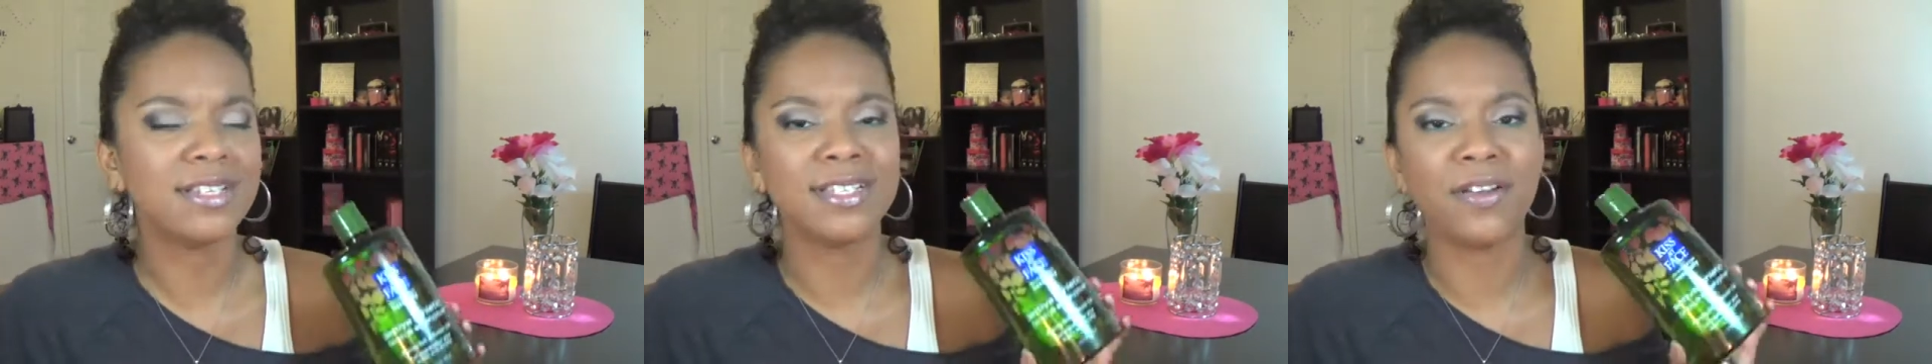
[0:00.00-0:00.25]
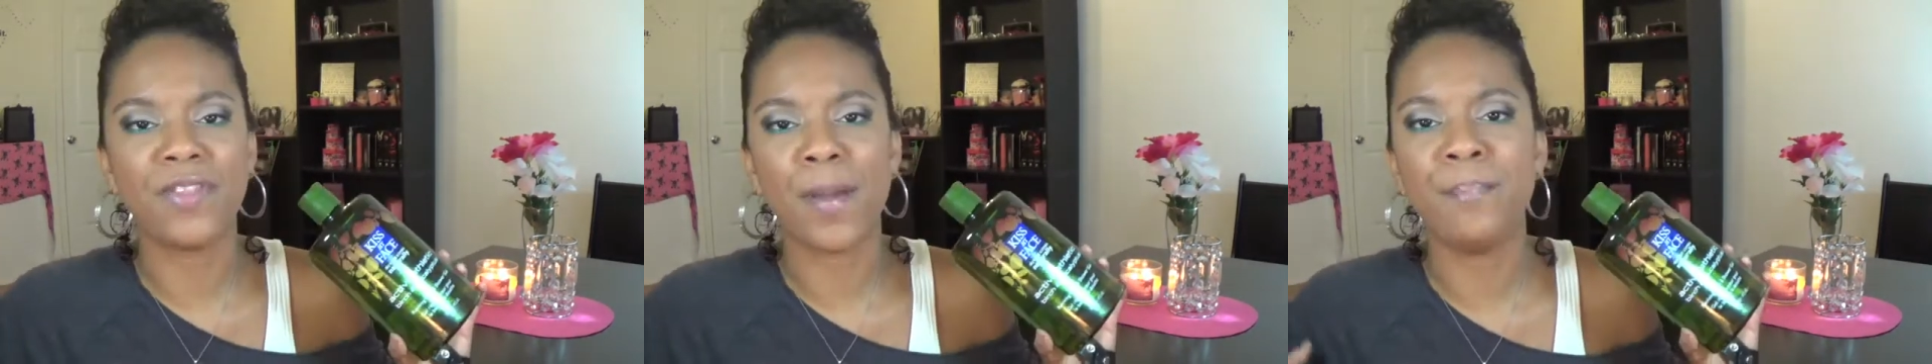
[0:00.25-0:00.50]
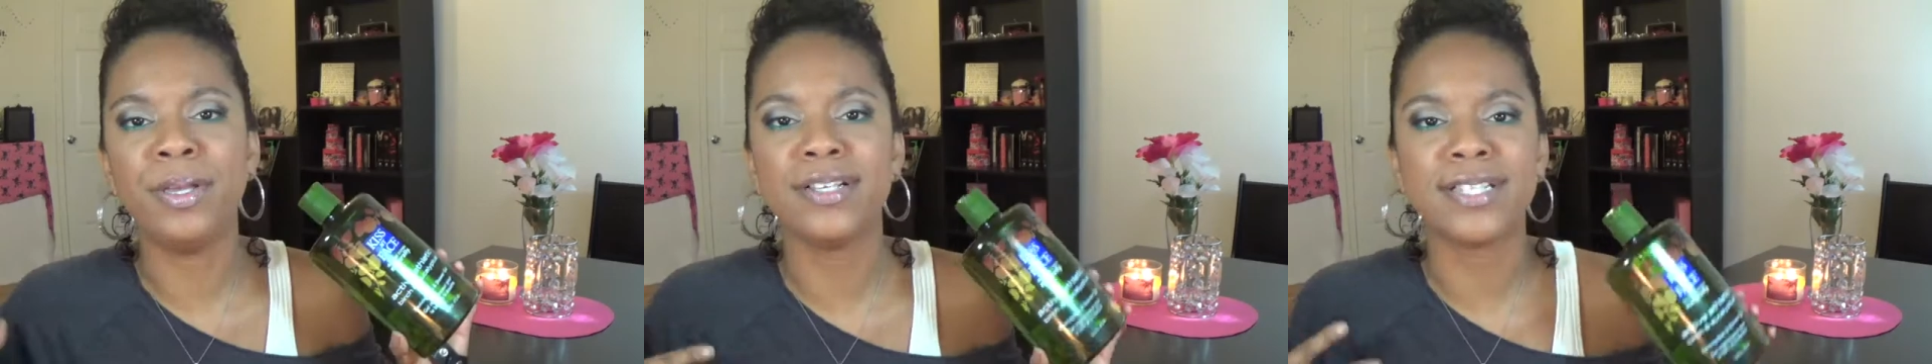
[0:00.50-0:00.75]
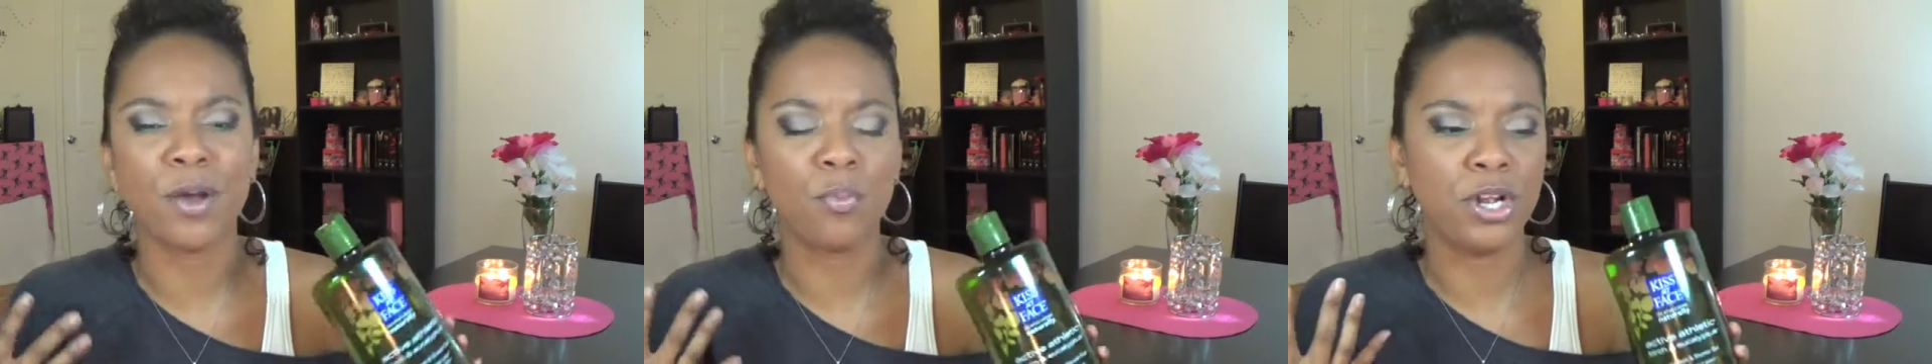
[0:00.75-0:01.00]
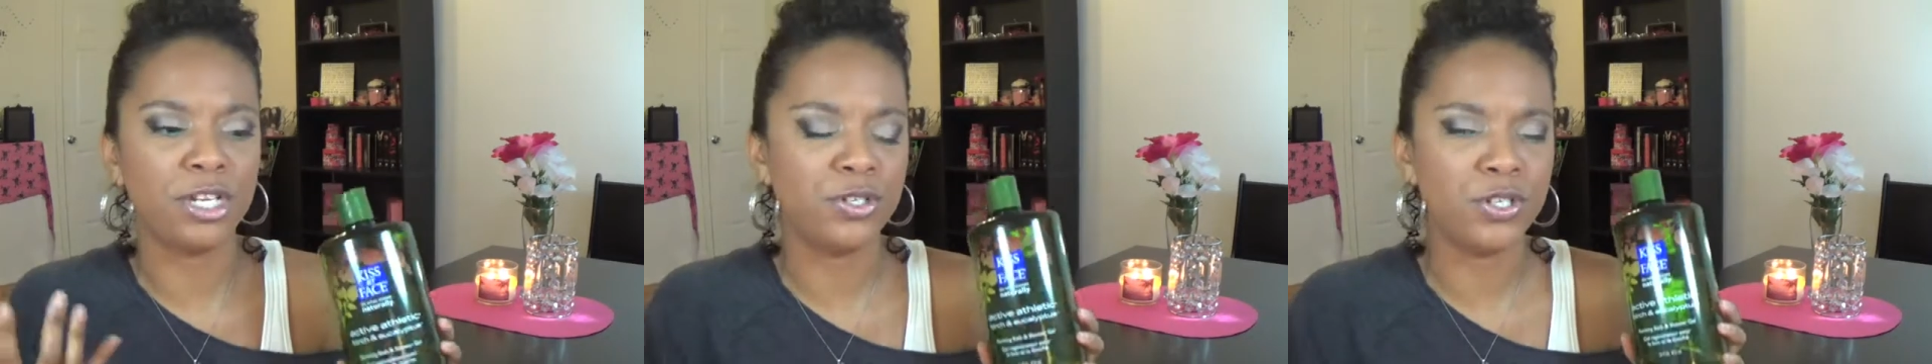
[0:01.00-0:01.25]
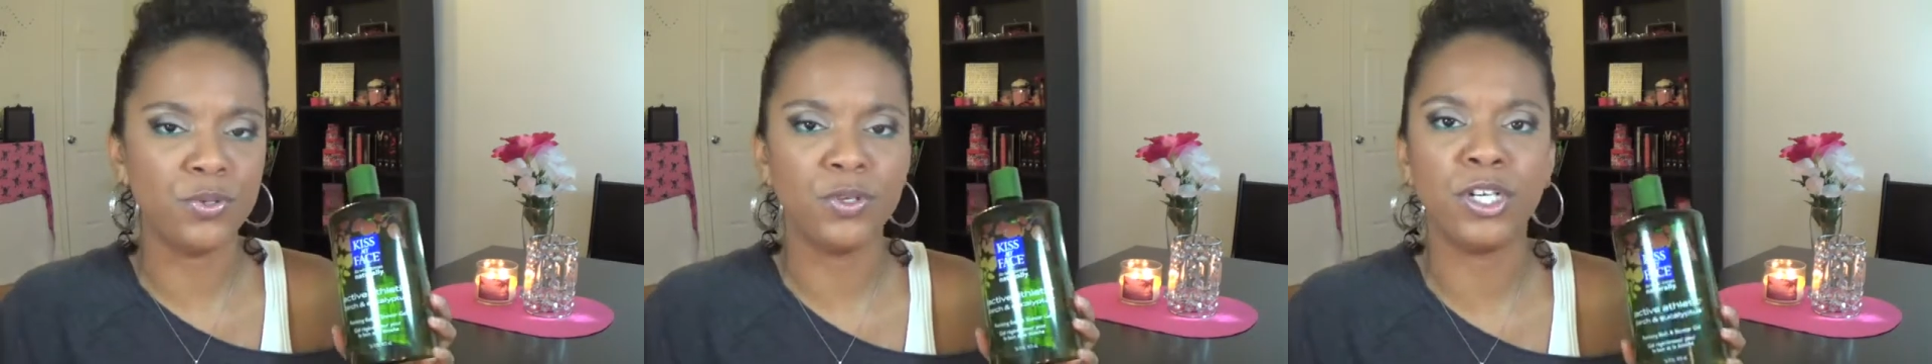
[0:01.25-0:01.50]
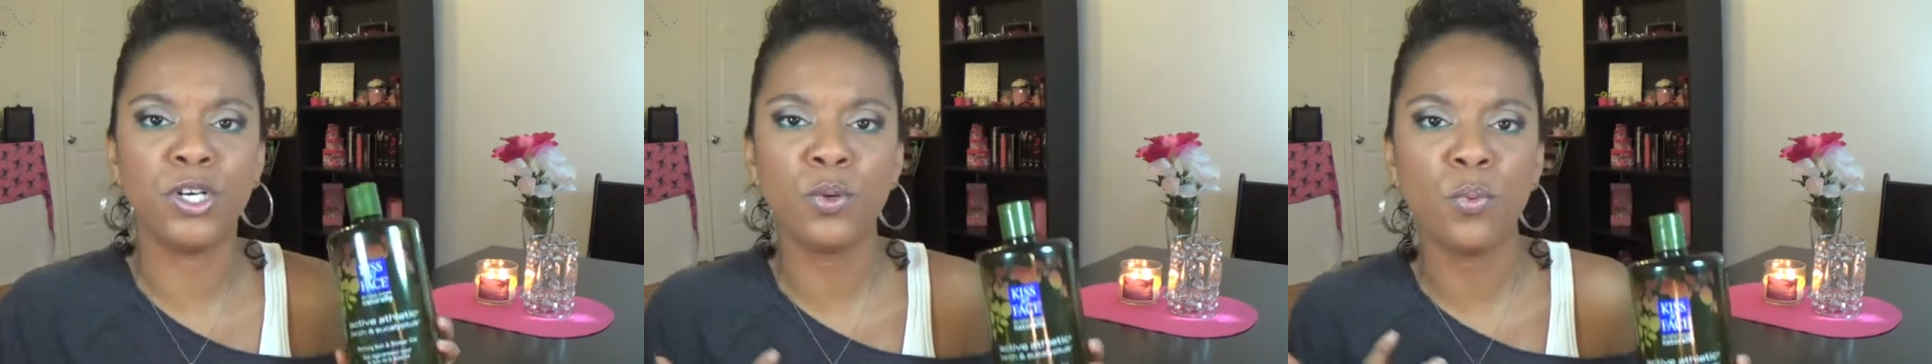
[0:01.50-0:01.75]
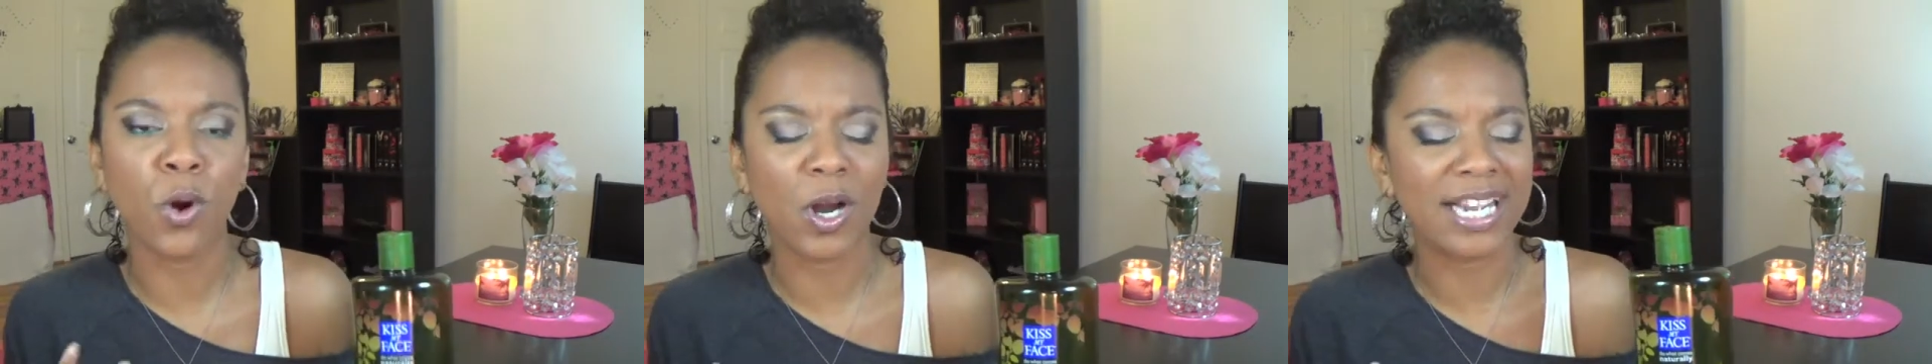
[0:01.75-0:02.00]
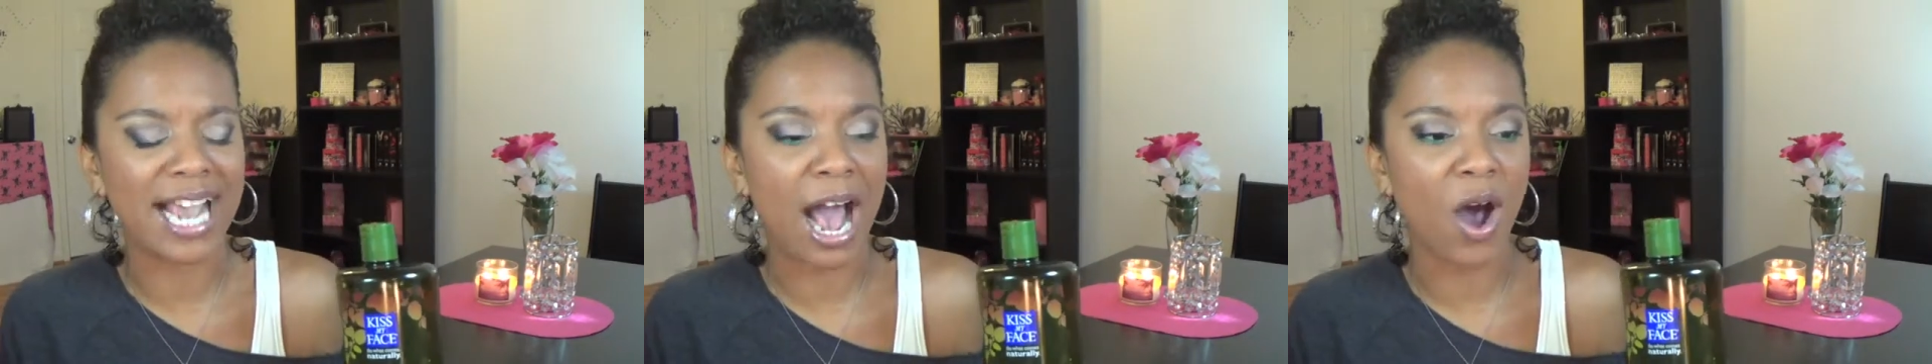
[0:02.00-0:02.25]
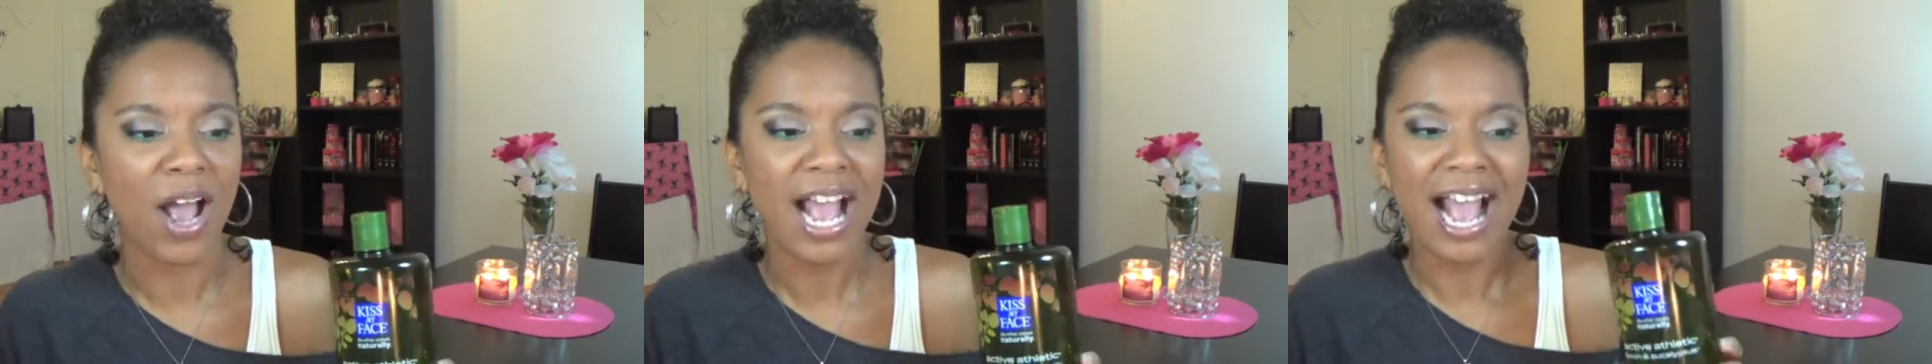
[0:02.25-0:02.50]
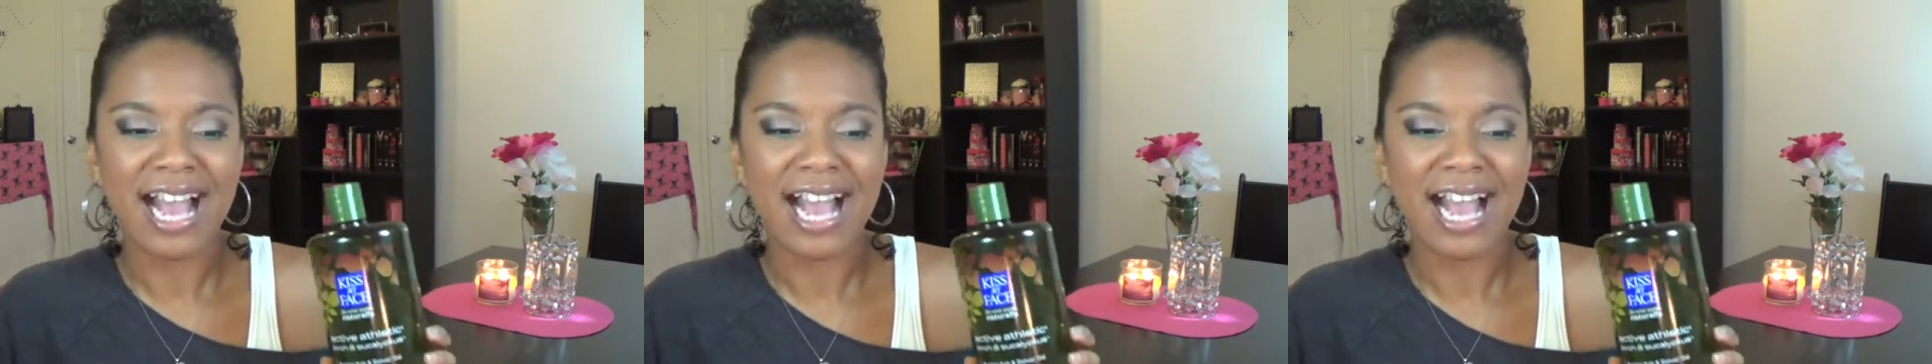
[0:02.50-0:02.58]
and stuff that builds up when you do a good workout.